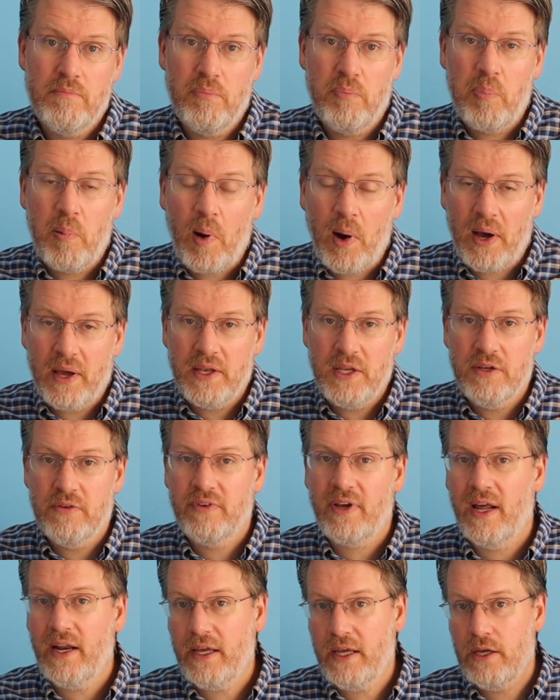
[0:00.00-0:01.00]
but you've
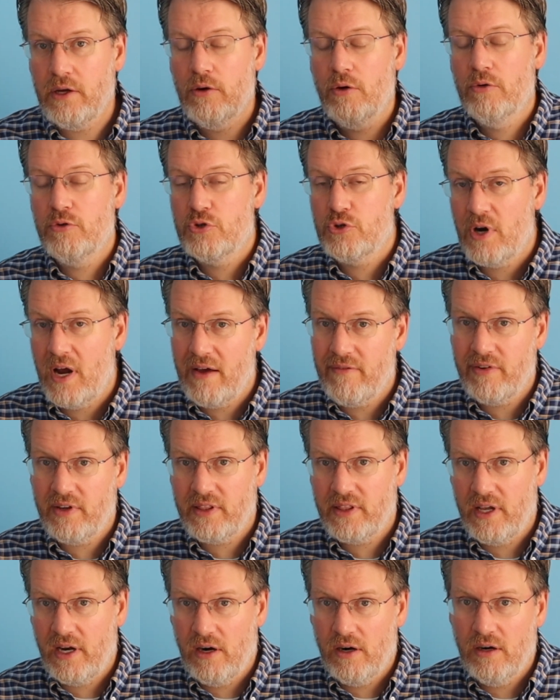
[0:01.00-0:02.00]
got to get your own
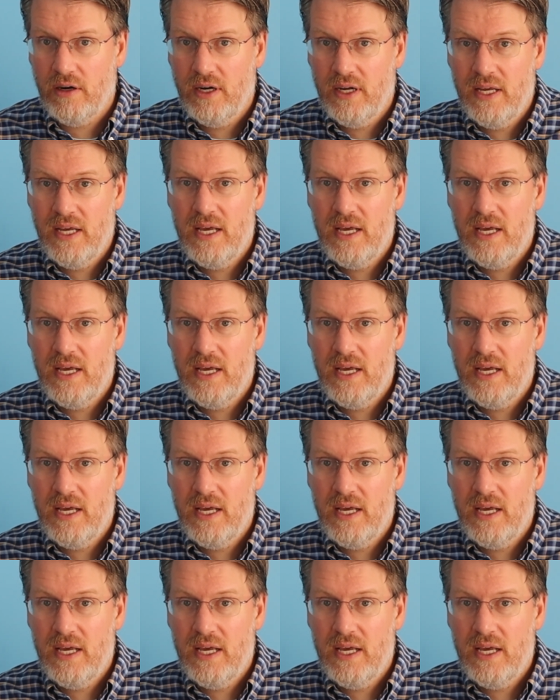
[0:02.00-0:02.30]
traffic there.